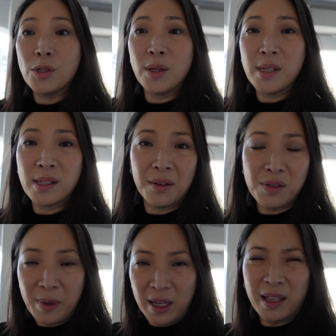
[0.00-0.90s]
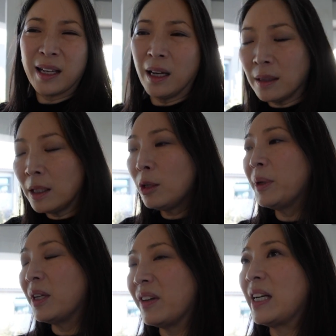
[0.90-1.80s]
So this gives me like a little
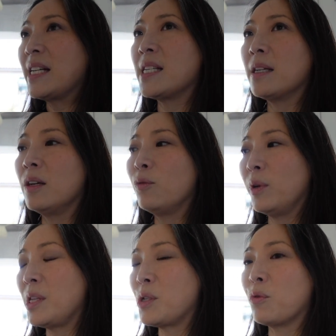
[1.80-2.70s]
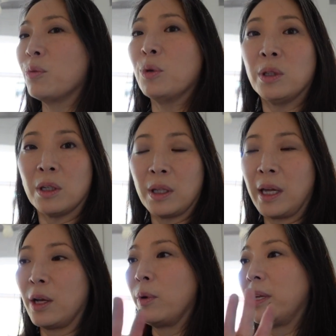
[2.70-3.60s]
bit of an idea of what this room will look
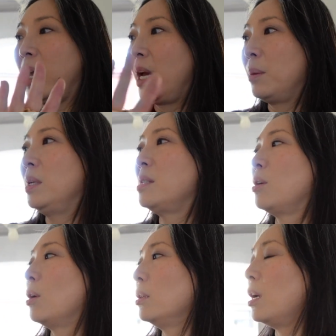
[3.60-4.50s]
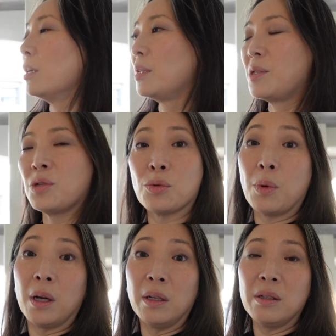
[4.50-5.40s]
like when cabinets are along these two
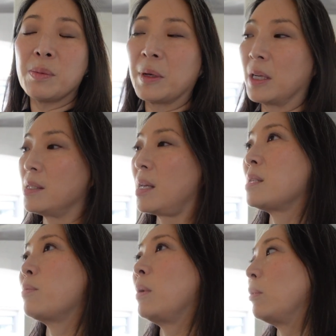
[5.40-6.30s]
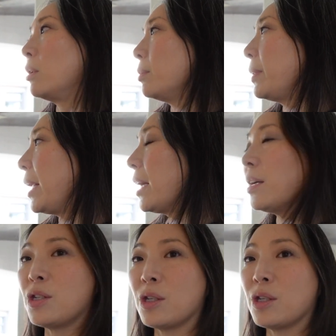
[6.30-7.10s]
walls, because that's what we're planning on